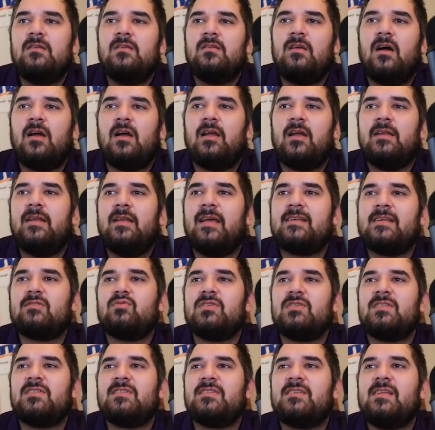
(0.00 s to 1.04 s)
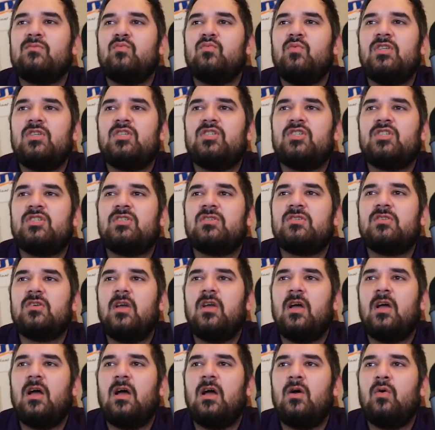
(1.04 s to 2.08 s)
All right, next one says which
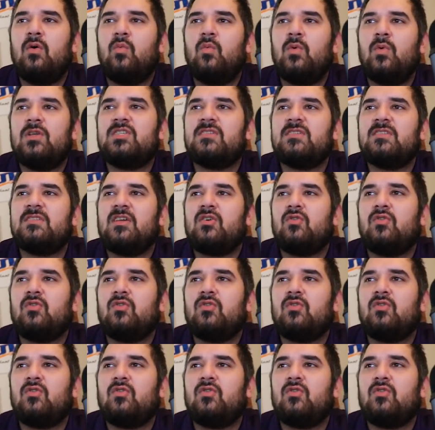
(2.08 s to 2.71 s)
is the